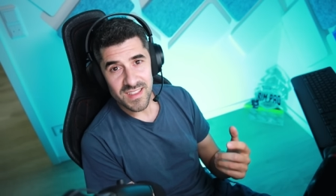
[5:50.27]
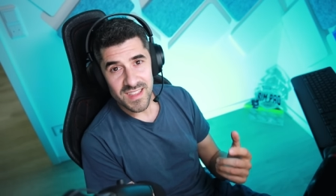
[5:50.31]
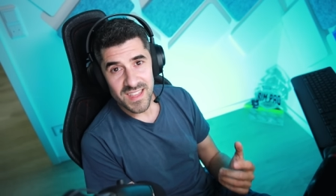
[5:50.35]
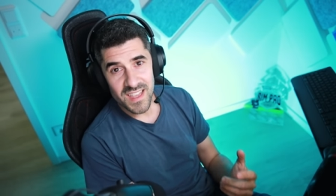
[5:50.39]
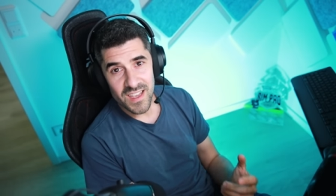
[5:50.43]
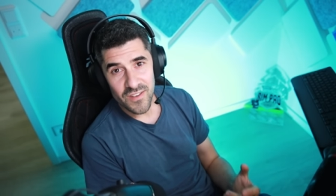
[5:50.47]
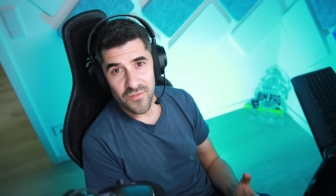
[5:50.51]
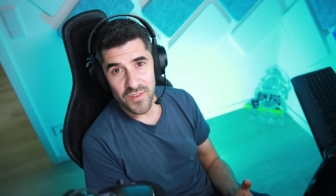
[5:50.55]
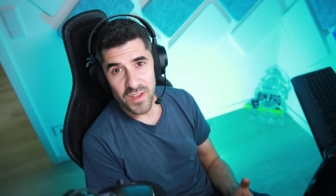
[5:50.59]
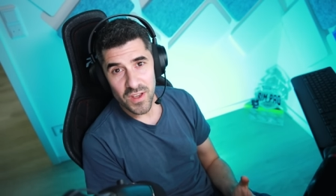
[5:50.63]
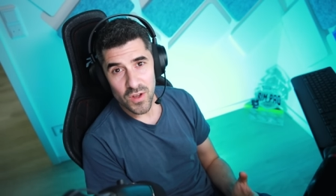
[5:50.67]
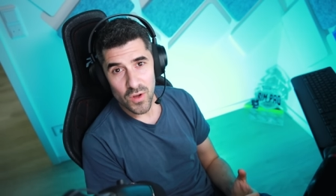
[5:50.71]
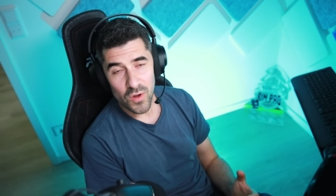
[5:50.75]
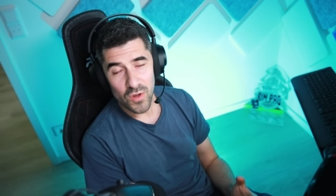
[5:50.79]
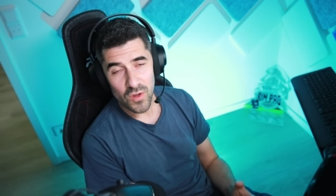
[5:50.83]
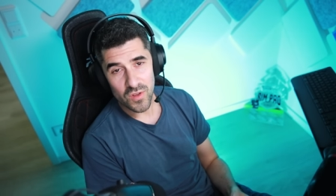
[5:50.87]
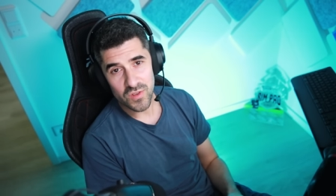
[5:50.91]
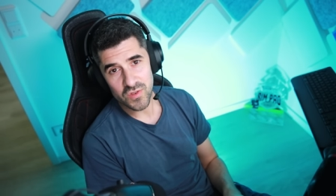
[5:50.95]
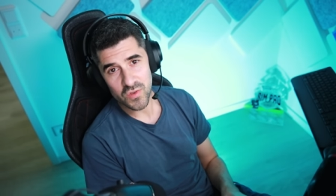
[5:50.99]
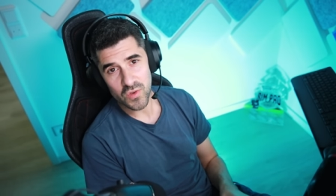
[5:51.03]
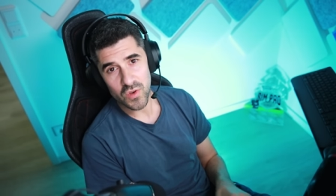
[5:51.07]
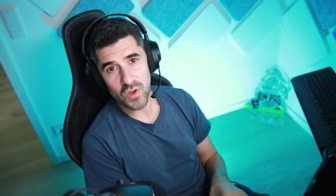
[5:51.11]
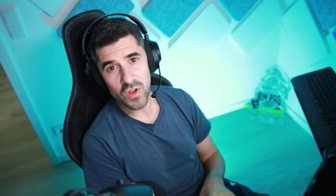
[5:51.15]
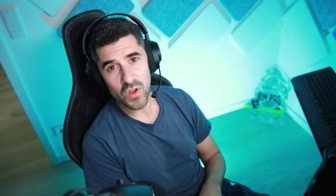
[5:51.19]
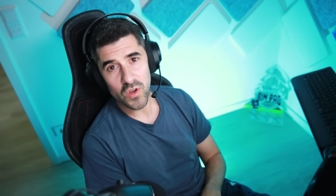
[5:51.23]

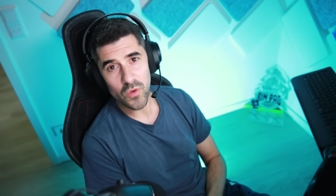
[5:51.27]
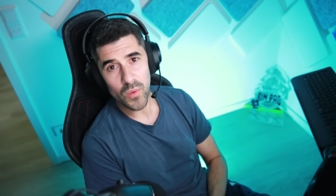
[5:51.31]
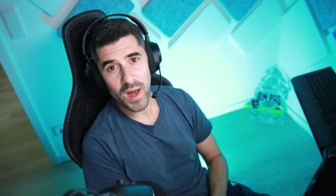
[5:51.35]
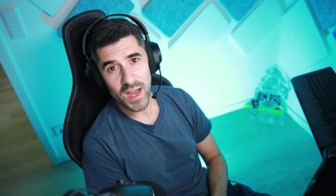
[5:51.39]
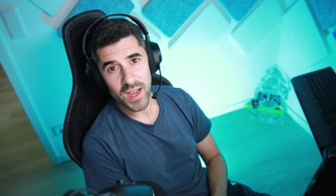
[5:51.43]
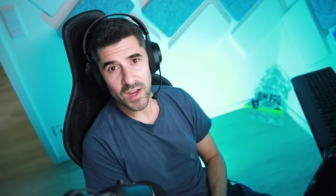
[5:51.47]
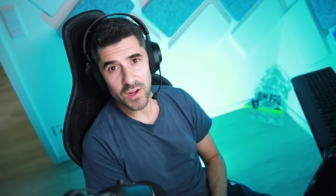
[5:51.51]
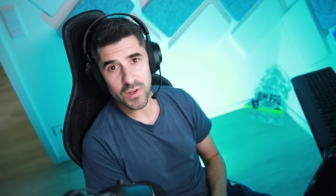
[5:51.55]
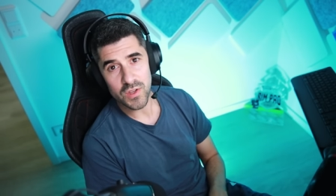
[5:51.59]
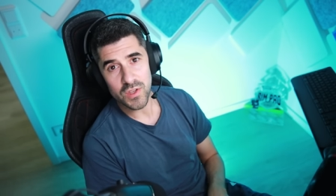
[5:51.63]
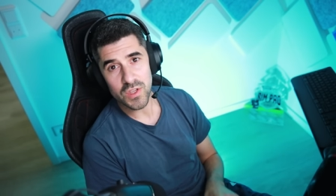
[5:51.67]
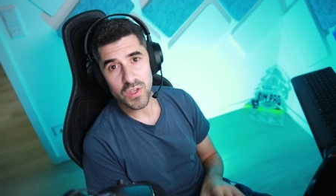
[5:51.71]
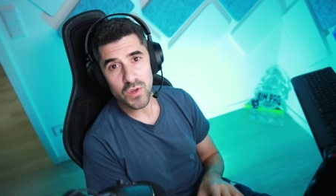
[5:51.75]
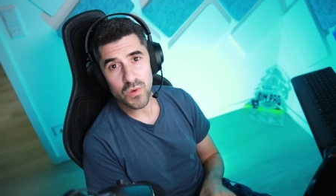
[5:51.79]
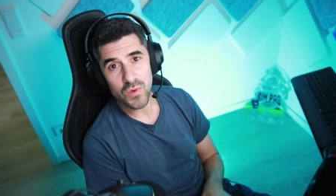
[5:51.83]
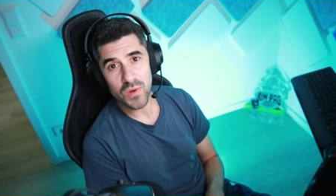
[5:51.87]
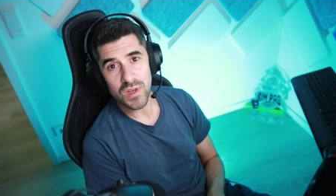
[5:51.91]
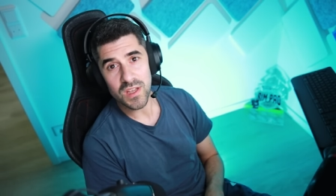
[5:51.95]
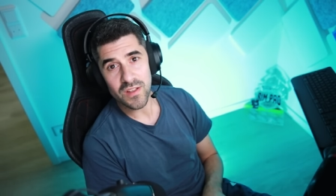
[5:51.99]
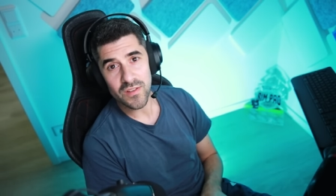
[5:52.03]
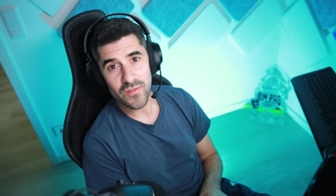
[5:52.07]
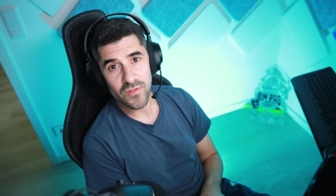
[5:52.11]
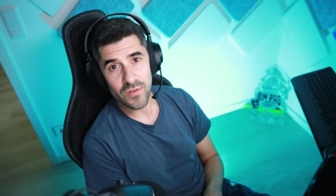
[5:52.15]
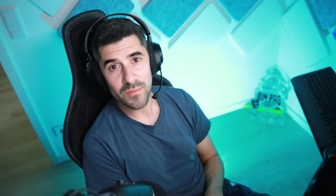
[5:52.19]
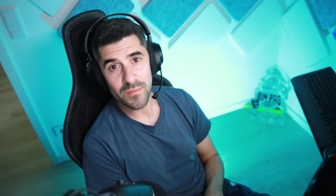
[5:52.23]
difficult to acquire new
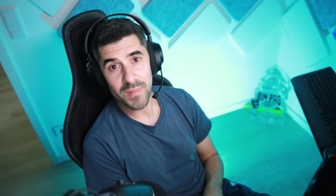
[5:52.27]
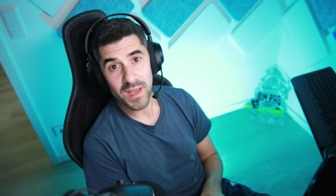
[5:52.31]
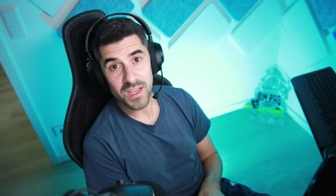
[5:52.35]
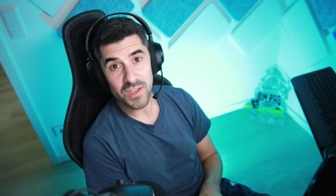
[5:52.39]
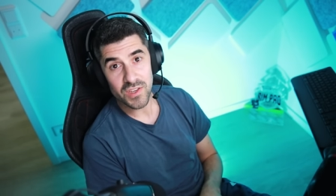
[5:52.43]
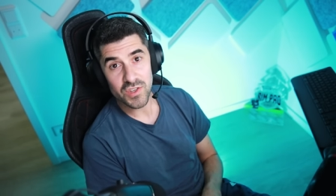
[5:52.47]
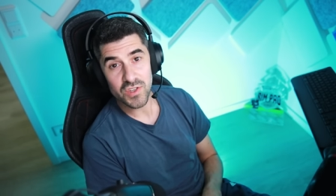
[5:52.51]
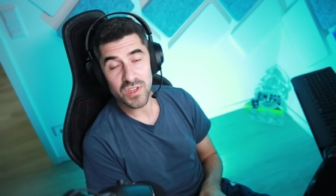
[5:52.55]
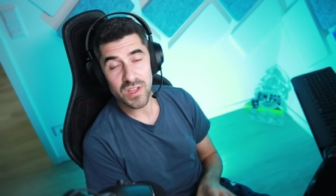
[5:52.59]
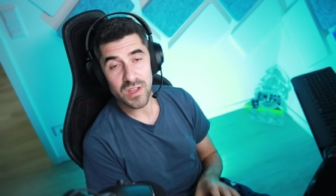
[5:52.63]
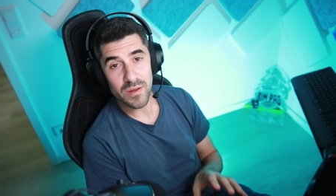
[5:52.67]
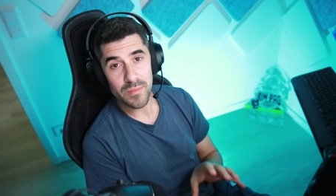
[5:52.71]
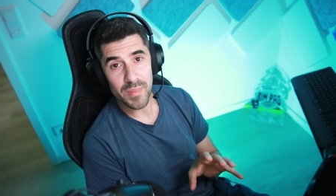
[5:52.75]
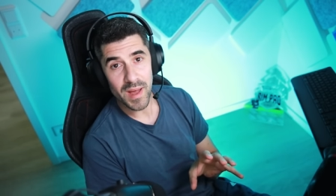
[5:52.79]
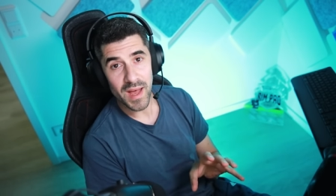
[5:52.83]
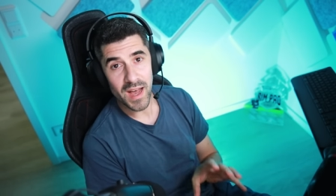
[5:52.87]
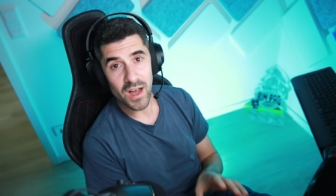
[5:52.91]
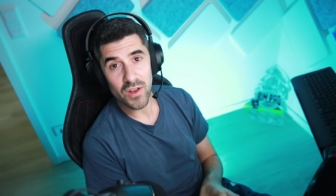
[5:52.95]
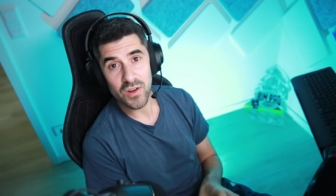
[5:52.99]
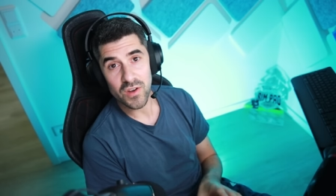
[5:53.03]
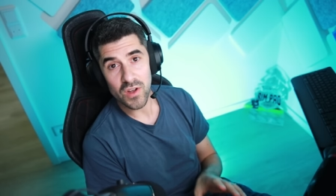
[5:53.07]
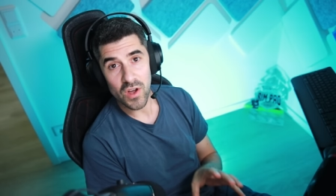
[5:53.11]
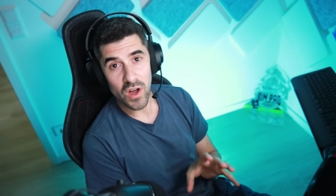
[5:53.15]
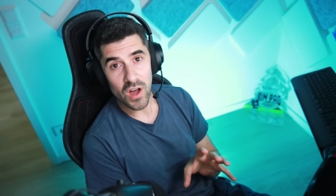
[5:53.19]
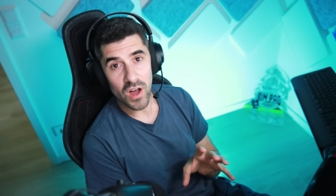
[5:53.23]
information
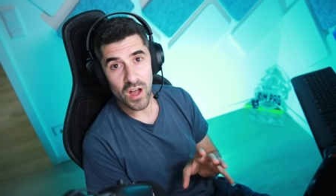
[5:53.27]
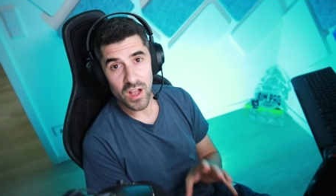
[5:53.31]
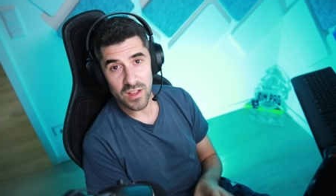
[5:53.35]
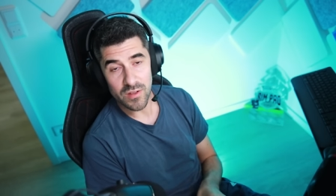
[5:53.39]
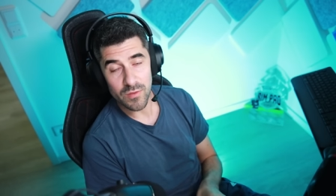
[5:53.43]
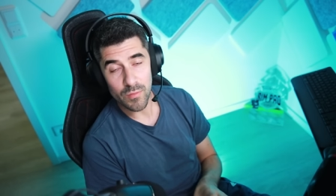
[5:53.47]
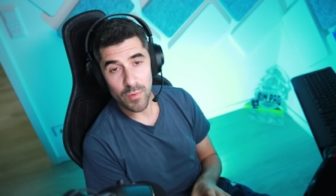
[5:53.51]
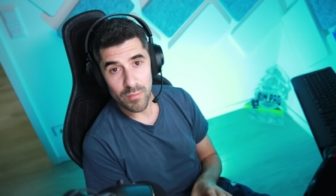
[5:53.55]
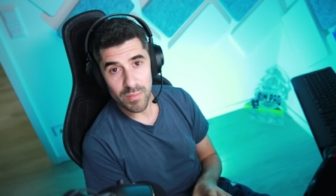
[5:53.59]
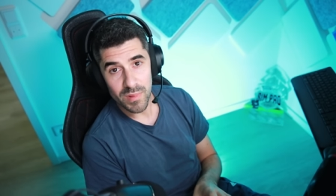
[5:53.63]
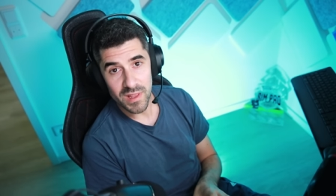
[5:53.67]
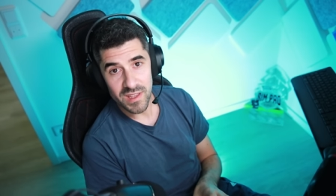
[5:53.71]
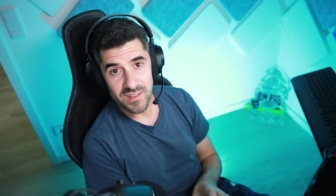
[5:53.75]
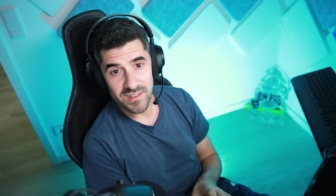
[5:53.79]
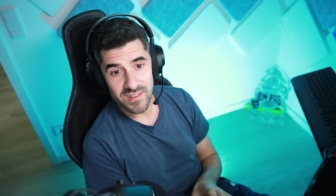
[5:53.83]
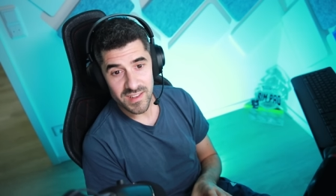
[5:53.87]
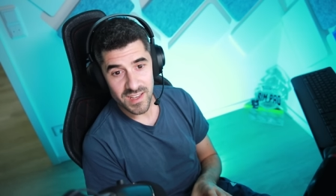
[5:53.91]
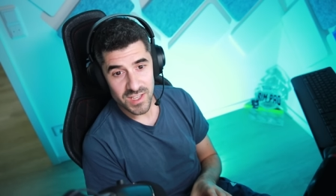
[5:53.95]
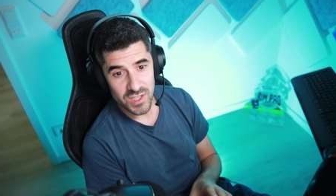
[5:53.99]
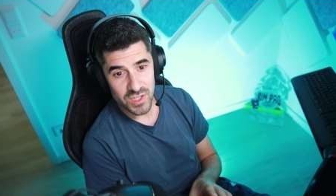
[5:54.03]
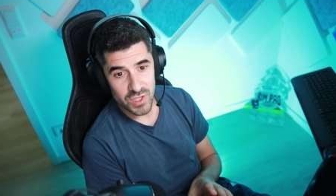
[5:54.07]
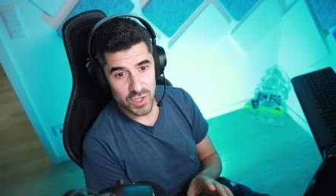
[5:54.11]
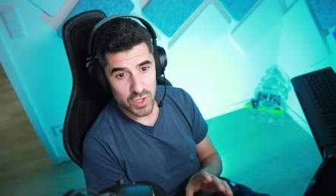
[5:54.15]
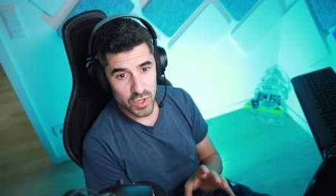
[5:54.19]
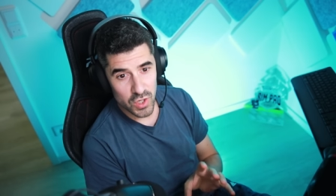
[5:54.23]
about
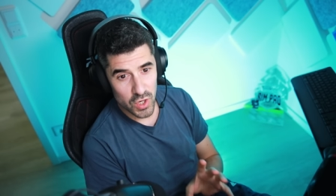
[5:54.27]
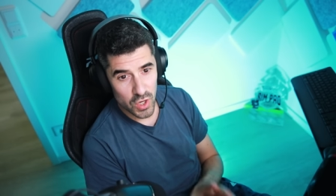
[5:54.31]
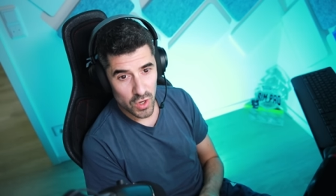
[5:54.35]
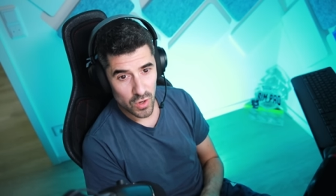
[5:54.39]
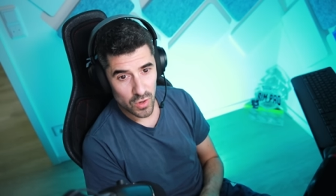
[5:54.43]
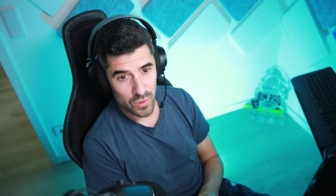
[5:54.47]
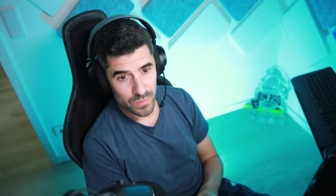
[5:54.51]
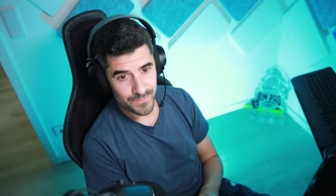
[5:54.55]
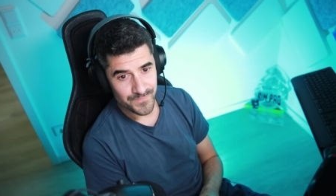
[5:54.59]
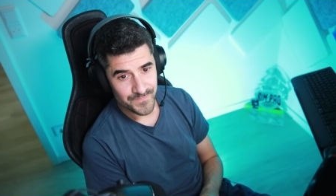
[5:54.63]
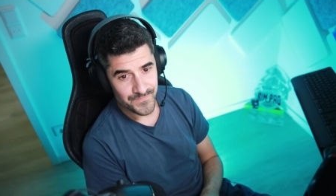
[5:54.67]
Automobilista two,